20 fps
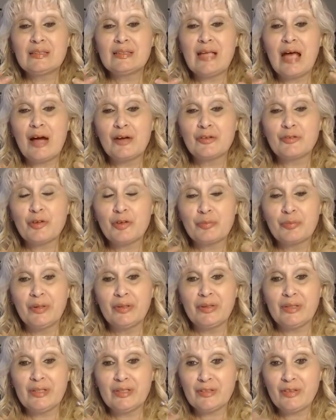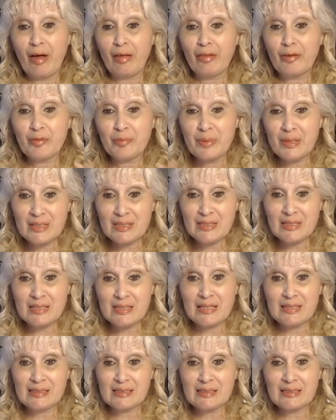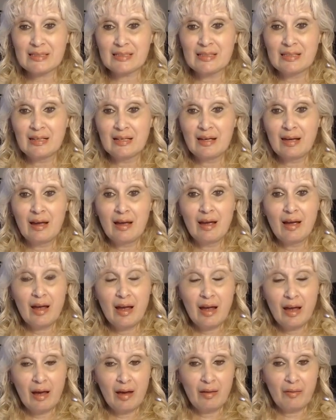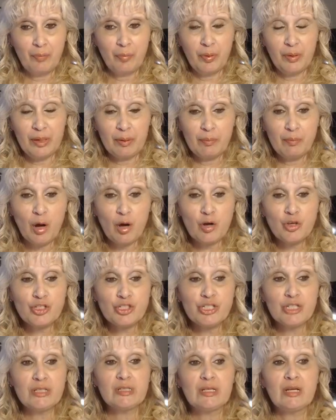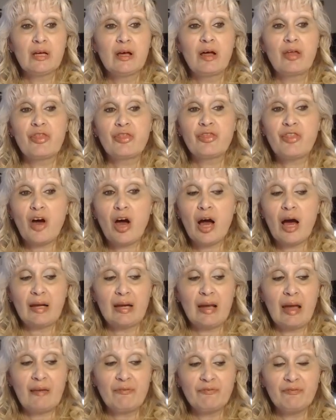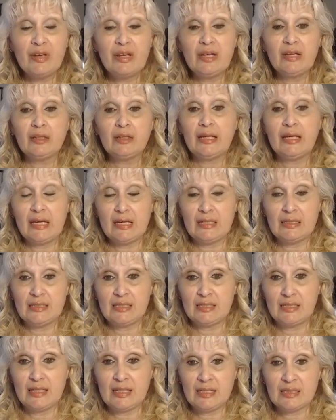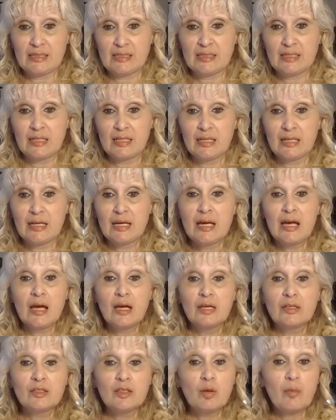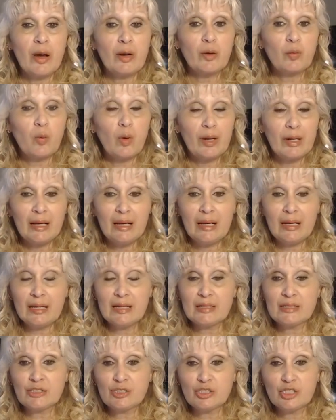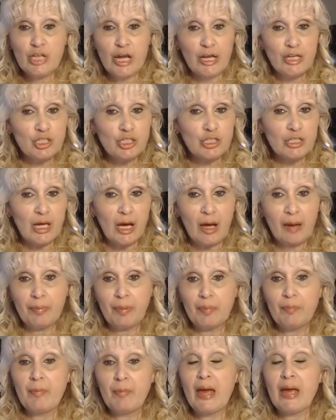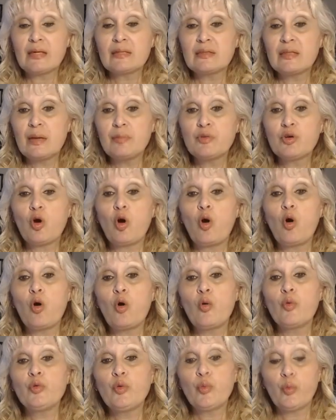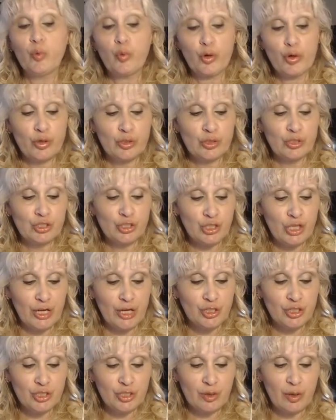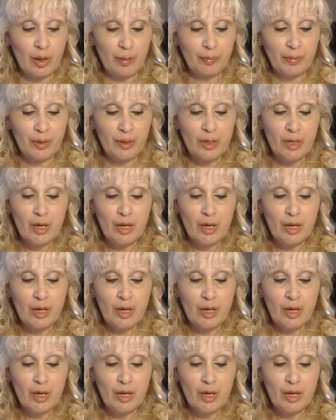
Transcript: hundred million dollar business. Put emotion, thought, and feeling into this. No matter what it is, change it up. Make them your own words. Change it up.